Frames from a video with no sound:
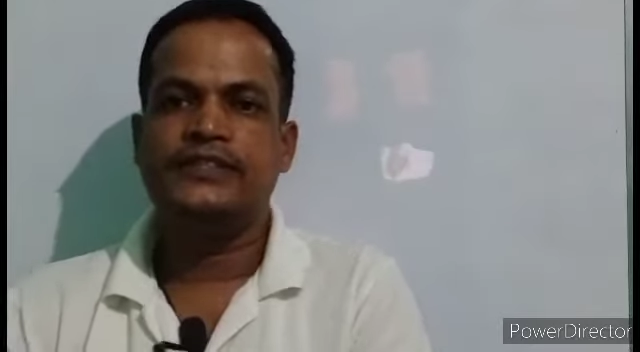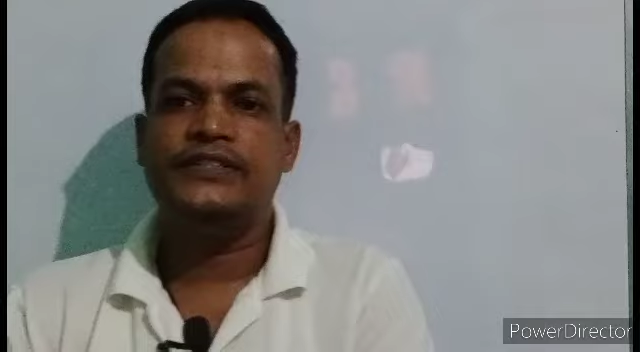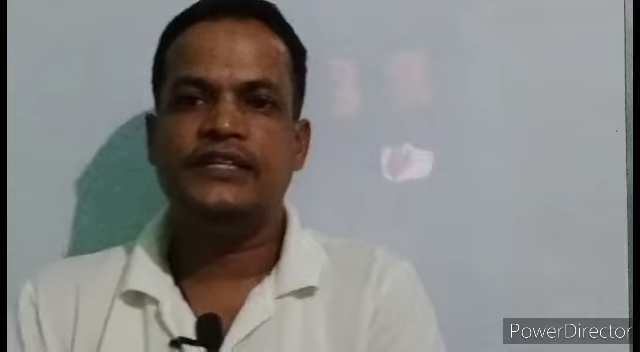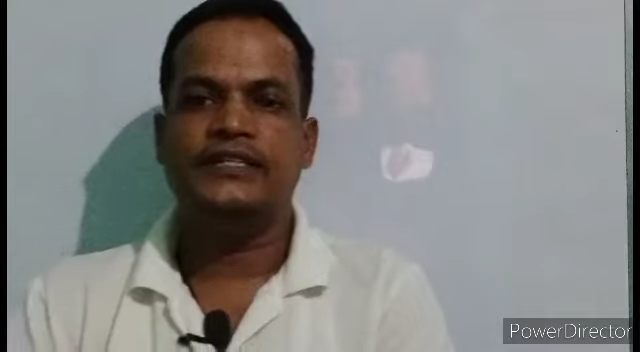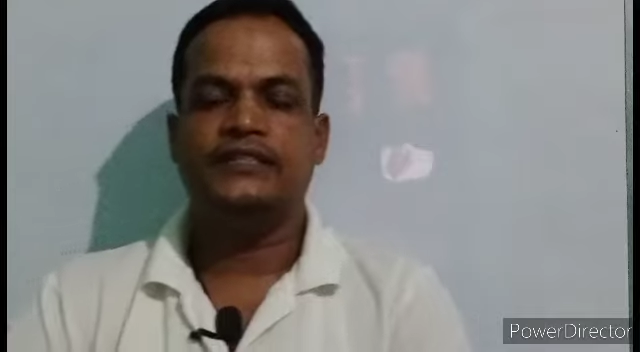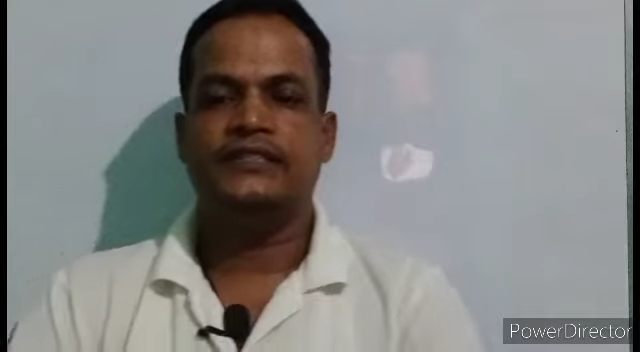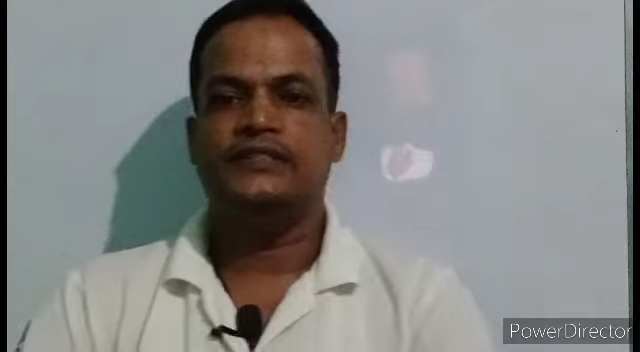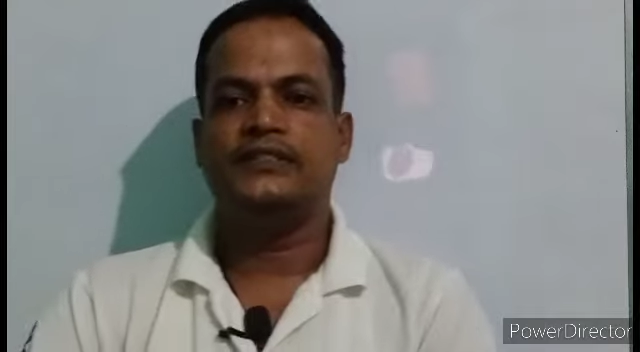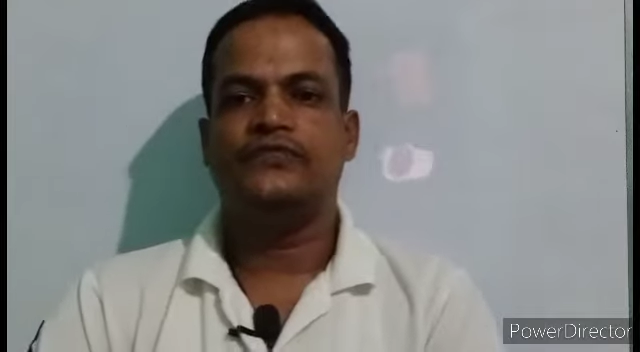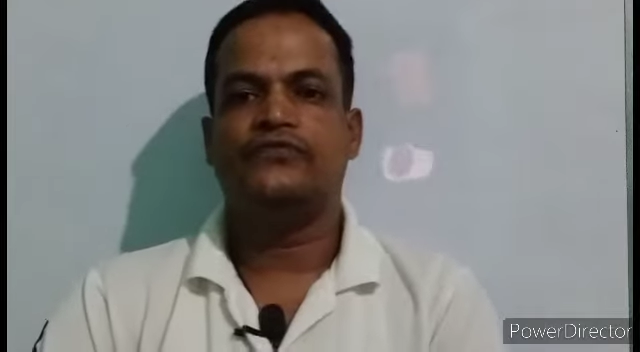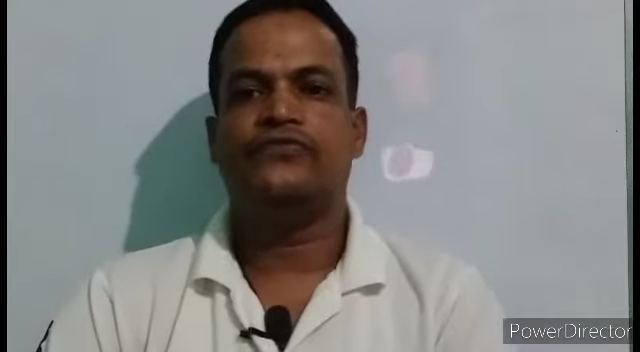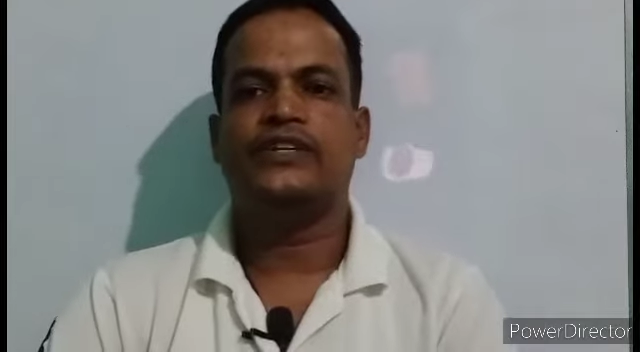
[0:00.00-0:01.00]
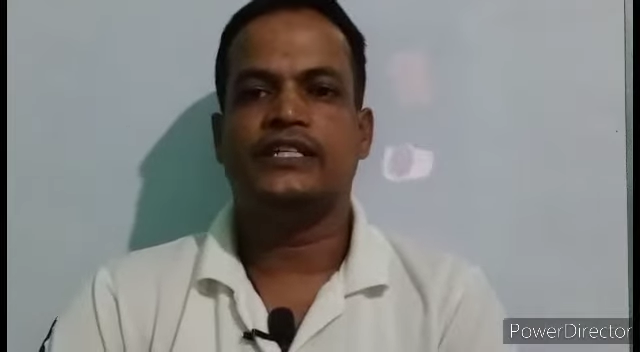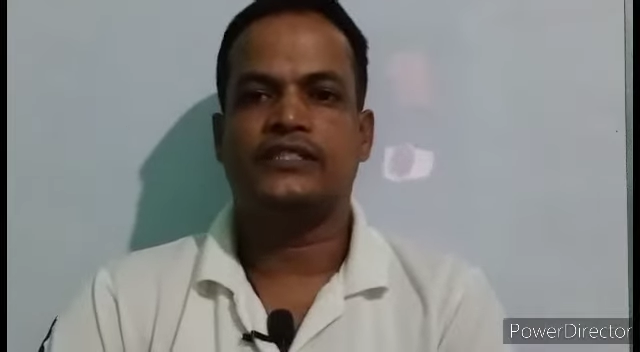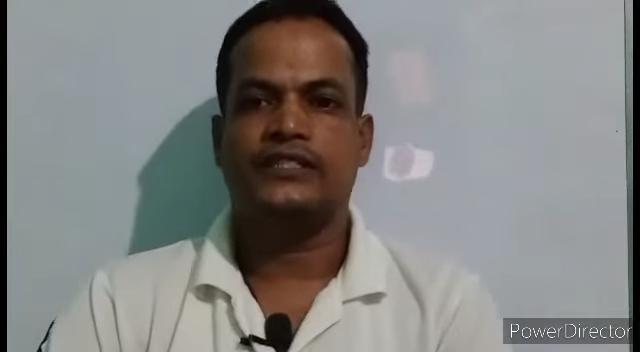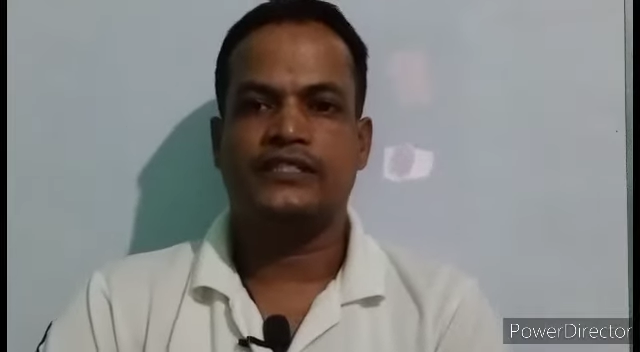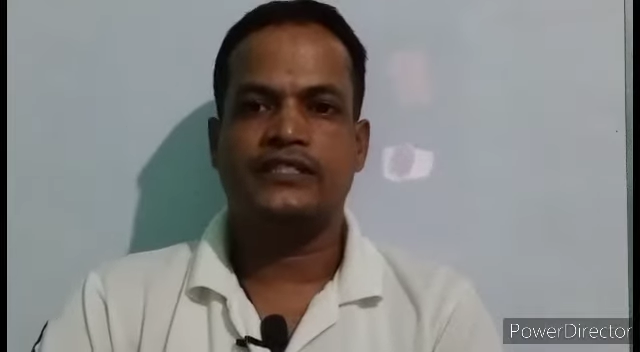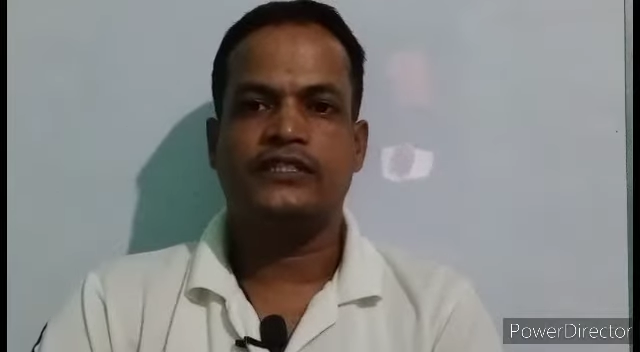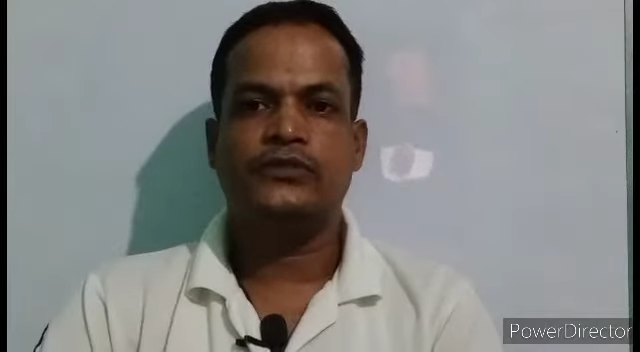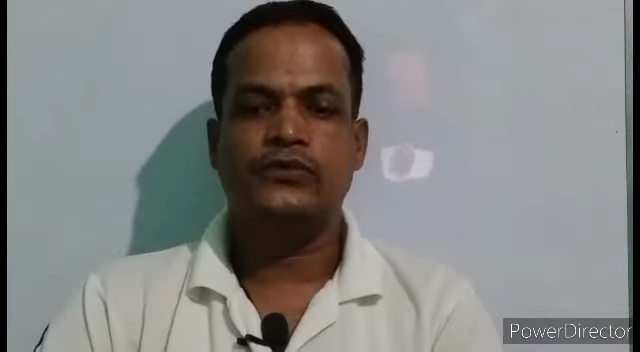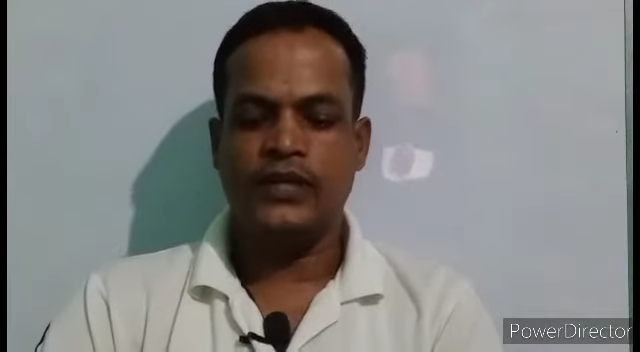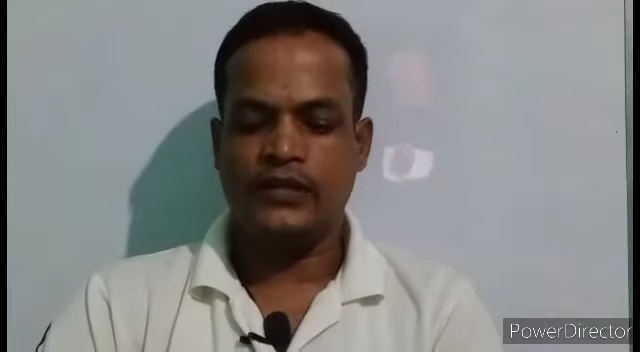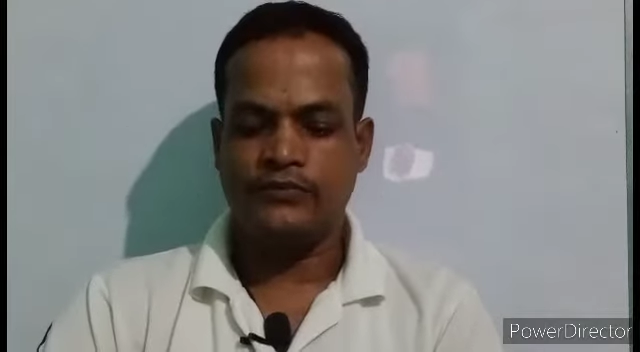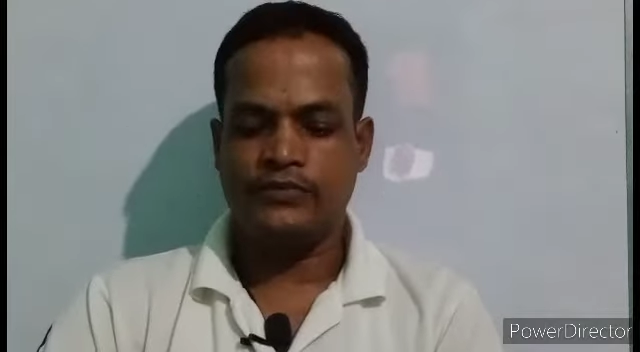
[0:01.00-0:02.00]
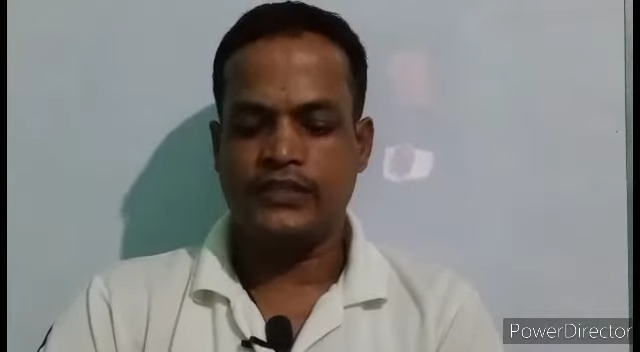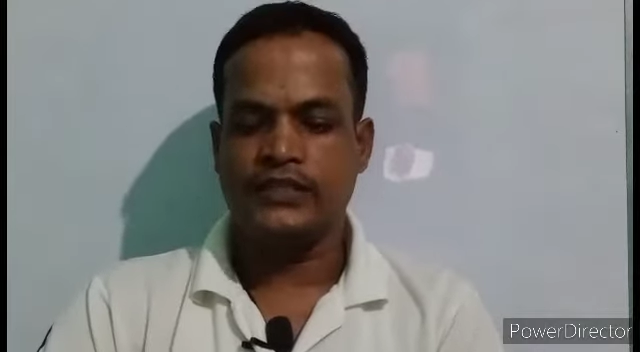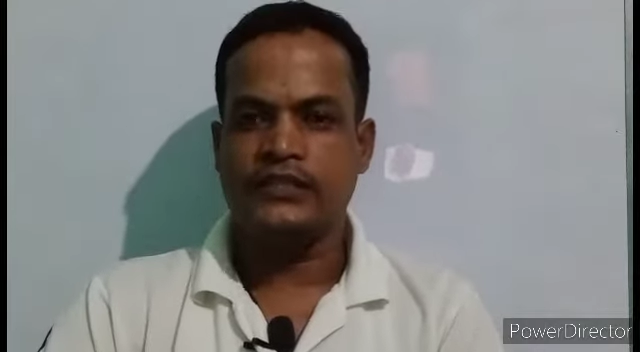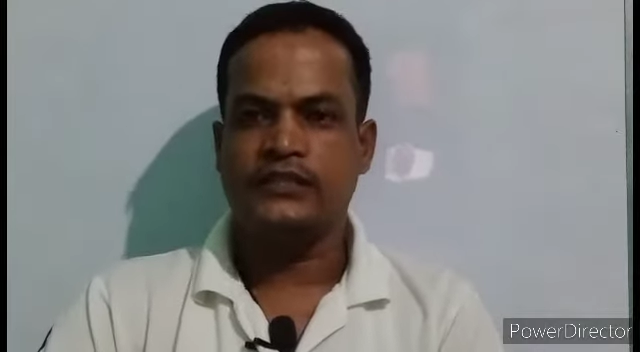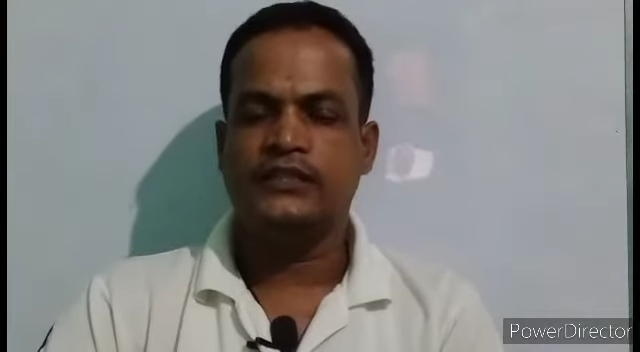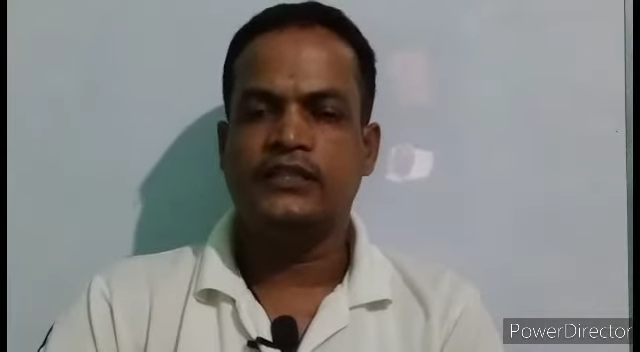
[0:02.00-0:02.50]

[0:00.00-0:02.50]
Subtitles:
it right? Past to contemporary.